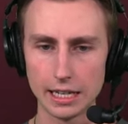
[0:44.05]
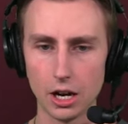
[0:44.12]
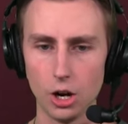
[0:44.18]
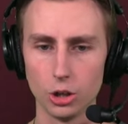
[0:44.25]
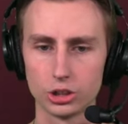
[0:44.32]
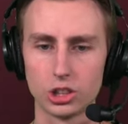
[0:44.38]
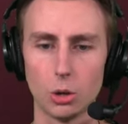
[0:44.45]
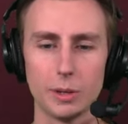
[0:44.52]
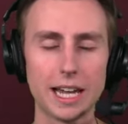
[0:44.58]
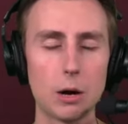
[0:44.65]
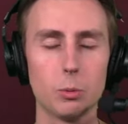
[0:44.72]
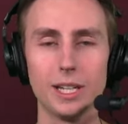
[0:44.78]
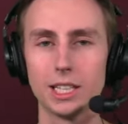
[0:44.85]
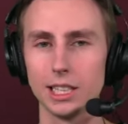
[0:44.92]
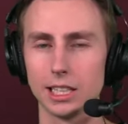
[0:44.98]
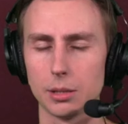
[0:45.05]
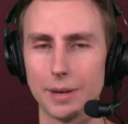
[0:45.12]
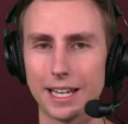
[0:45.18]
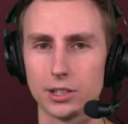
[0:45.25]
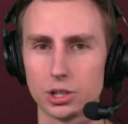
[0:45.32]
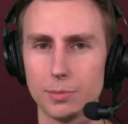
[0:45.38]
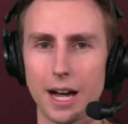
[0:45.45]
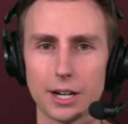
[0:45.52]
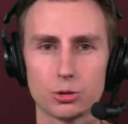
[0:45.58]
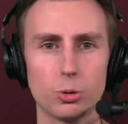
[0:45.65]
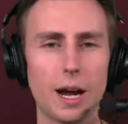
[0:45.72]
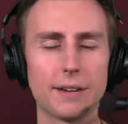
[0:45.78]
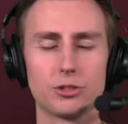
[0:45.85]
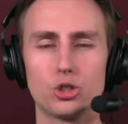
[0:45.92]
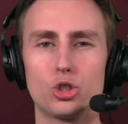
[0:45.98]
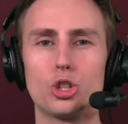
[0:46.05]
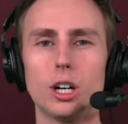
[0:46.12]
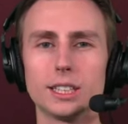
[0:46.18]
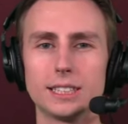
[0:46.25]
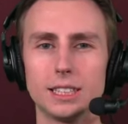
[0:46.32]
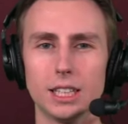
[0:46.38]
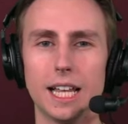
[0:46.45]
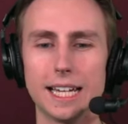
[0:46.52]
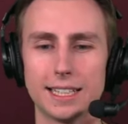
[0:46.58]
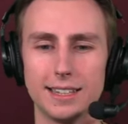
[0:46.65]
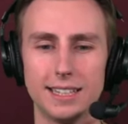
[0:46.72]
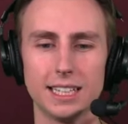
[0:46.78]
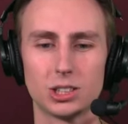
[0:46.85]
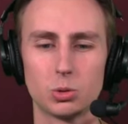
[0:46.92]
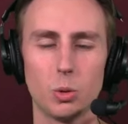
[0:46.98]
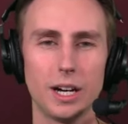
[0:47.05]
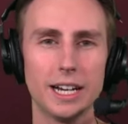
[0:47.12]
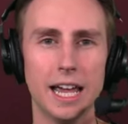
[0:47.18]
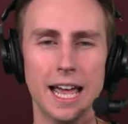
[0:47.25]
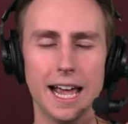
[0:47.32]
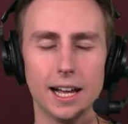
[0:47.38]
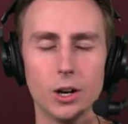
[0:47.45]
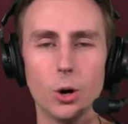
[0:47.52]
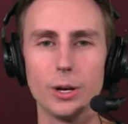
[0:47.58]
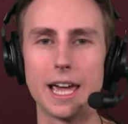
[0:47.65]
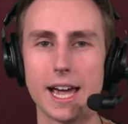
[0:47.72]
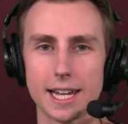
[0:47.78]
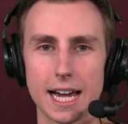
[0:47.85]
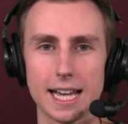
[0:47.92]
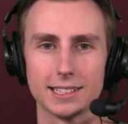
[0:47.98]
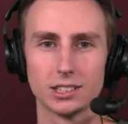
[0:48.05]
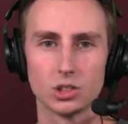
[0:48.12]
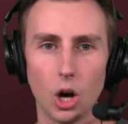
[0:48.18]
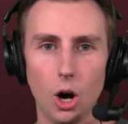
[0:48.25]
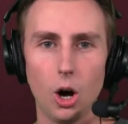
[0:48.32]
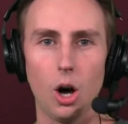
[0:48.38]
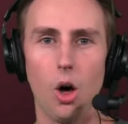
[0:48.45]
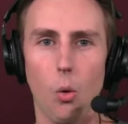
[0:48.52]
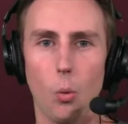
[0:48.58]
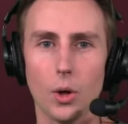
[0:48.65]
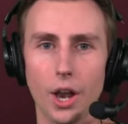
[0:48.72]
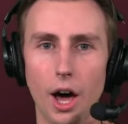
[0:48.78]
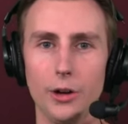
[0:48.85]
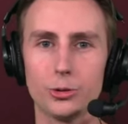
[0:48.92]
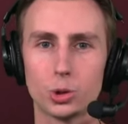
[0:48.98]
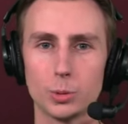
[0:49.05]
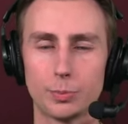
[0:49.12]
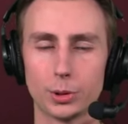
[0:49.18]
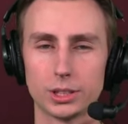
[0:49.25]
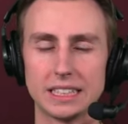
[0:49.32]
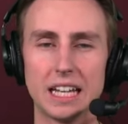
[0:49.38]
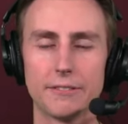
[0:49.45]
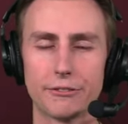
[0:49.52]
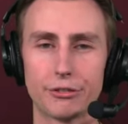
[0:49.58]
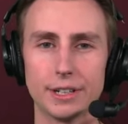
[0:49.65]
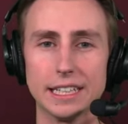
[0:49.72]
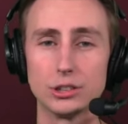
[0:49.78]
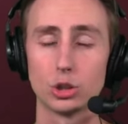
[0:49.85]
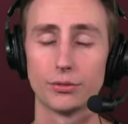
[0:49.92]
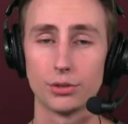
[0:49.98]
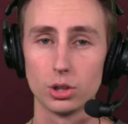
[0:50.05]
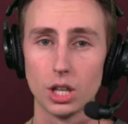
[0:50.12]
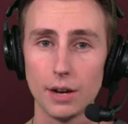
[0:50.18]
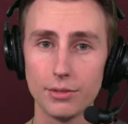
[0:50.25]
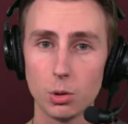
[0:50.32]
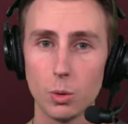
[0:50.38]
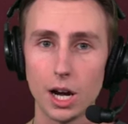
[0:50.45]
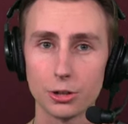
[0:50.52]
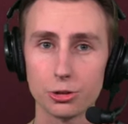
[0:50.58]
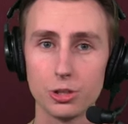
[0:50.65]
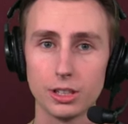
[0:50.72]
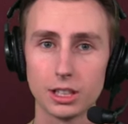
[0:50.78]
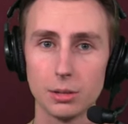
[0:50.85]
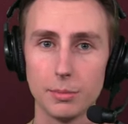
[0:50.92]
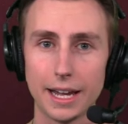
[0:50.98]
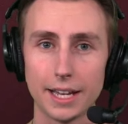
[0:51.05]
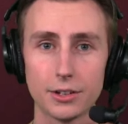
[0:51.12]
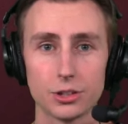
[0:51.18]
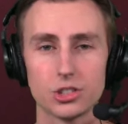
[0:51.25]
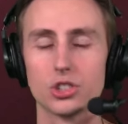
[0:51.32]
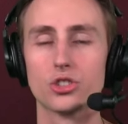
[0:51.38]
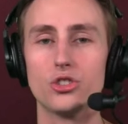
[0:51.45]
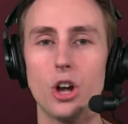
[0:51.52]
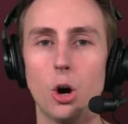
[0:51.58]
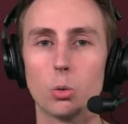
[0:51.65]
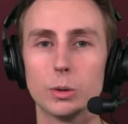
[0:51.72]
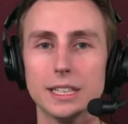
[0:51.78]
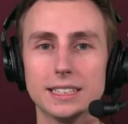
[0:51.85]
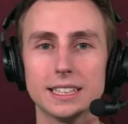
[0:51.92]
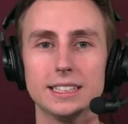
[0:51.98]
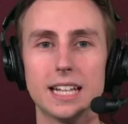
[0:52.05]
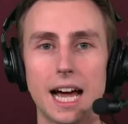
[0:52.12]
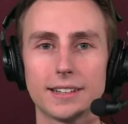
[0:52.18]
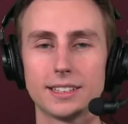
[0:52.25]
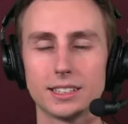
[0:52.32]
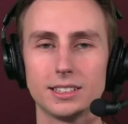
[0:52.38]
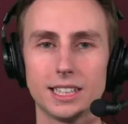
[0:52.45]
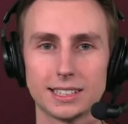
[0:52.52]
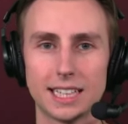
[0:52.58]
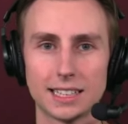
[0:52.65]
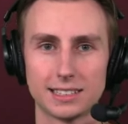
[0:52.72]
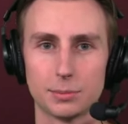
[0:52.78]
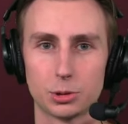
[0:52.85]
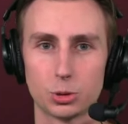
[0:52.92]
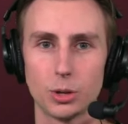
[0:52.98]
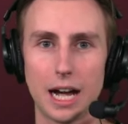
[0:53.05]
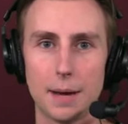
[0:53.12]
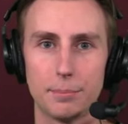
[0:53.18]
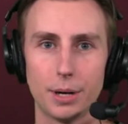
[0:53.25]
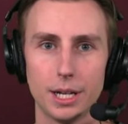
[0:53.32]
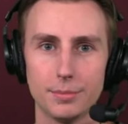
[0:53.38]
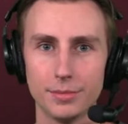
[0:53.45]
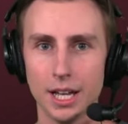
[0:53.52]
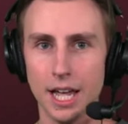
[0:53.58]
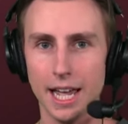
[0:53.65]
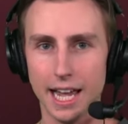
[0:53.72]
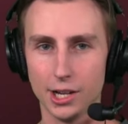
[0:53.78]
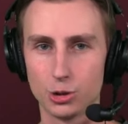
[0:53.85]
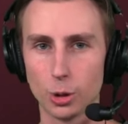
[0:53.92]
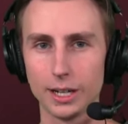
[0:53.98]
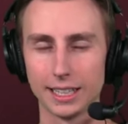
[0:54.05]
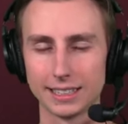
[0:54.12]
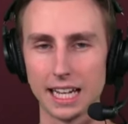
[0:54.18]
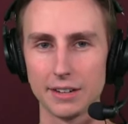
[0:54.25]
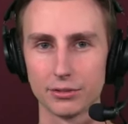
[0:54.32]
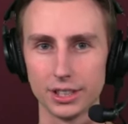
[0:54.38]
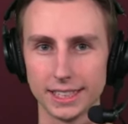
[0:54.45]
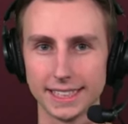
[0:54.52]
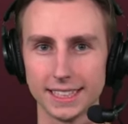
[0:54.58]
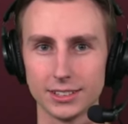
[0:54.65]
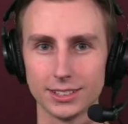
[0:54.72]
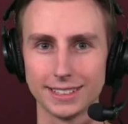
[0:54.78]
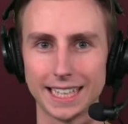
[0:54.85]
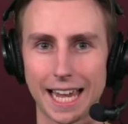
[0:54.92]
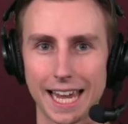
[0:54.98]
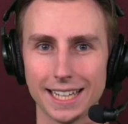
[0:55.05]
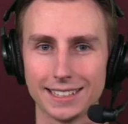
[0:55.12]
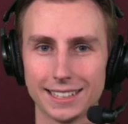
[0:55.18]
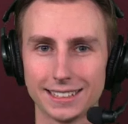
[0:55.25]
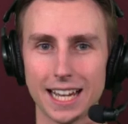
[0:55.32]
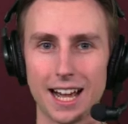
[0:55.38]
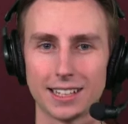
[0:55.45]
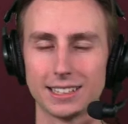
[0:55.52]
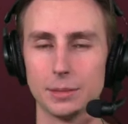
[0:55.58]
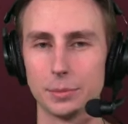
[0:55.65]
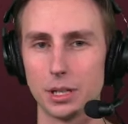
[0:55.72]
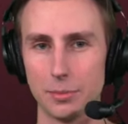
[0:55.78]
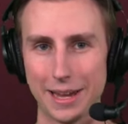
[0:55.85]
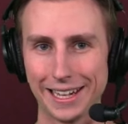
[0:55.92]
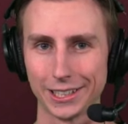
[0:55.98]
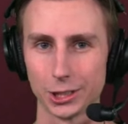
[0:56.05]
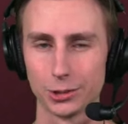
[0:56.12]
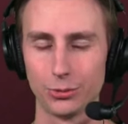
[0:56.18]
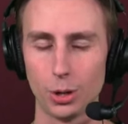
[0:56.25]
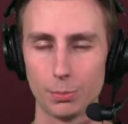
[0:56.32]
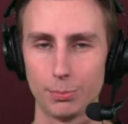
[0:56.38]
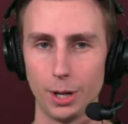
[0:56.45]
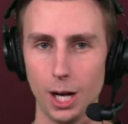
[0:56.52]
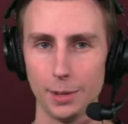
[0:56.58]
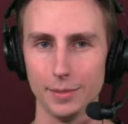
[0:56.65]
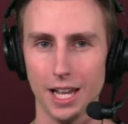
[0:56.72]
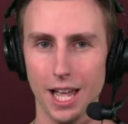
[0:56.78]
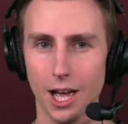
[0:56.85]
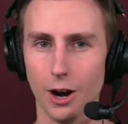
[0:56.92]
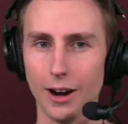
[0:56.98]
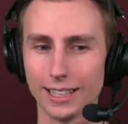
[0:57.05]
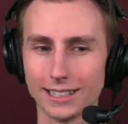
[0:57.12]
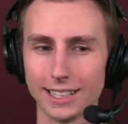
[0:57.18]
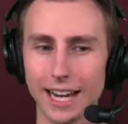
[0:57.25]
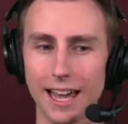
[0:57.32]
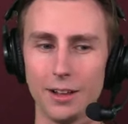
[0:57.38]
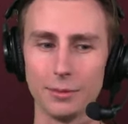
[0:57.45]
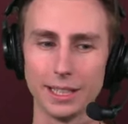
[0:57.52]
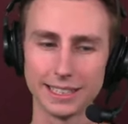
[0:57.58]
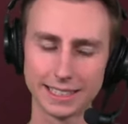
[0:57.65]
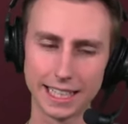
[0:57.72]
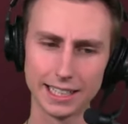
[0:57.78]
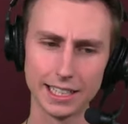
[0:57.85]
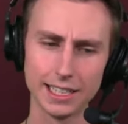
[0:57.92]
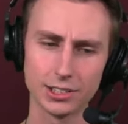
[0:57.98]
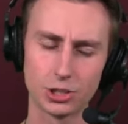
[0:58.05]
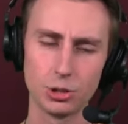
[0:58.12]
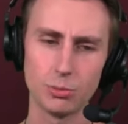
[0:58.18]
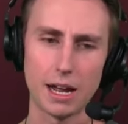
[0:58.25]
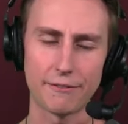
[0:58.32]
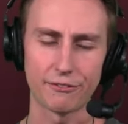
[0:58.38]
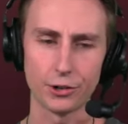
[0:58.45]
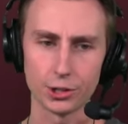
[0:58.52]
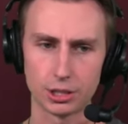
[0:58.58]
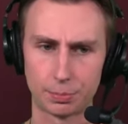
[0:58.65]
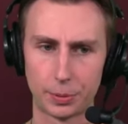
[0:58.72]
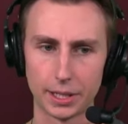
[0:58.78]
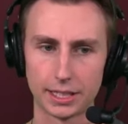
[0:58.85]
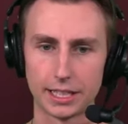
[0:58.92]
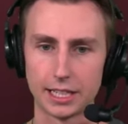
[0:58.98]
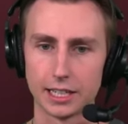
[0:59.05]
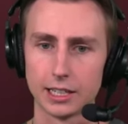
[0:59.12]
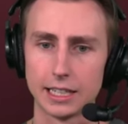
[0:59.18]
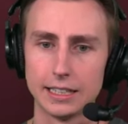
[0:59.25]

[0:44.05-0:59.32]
Also, we got weekly Commanders mock drafts just like this one. And oh yeah, guys, it's all 100% free. So if you love the Washington Commanders, there's no reason not to click that subscribe button and join us every single day to talk some Commanders football. All right, so now let's get into my first pick here.